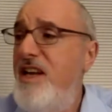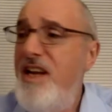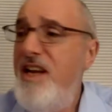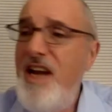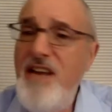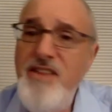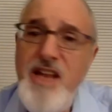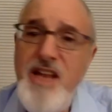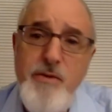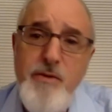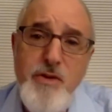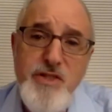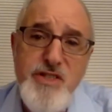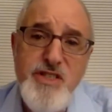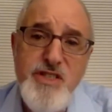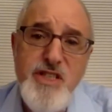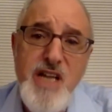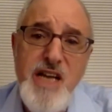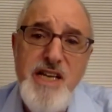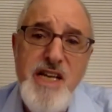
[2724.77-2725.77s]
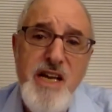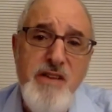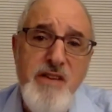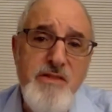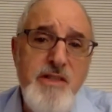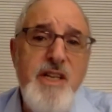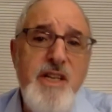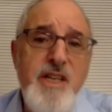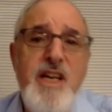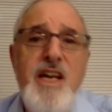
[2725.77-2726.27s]
and then it will just slide down?
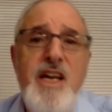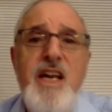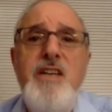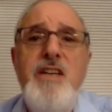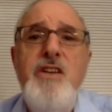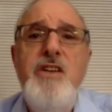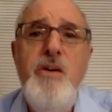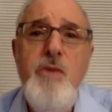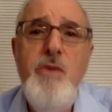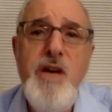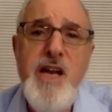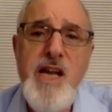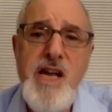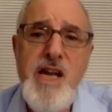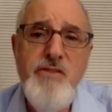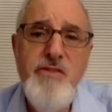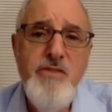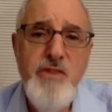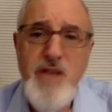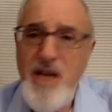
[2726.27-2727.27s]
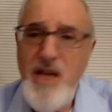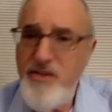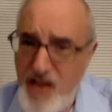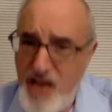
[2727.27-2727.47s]
And you know what? I answer yes.